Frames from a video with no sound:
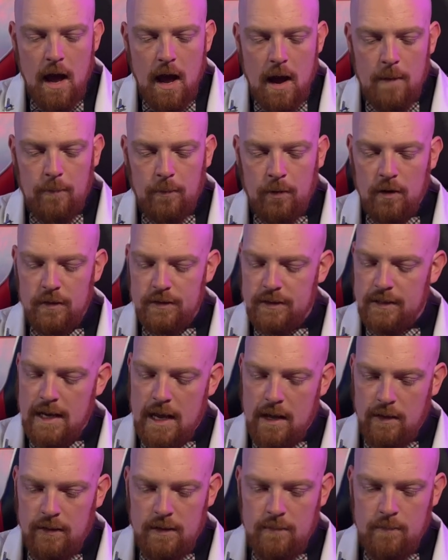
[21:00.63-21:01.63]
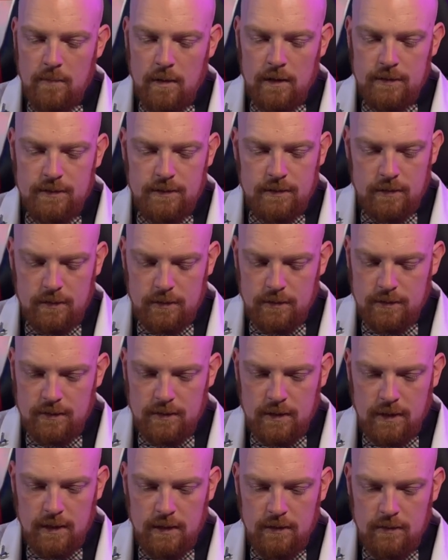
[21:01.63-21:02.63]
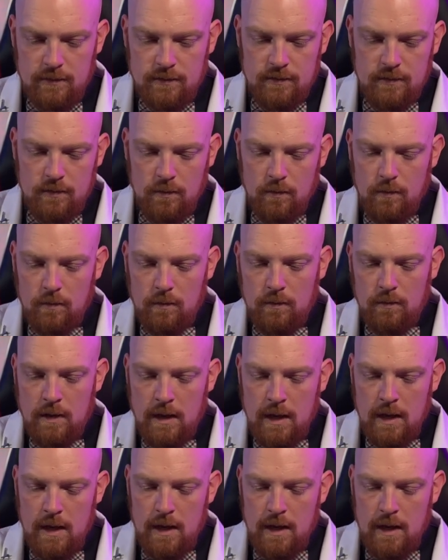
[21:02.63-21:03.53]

A personality monster, sucking the soul.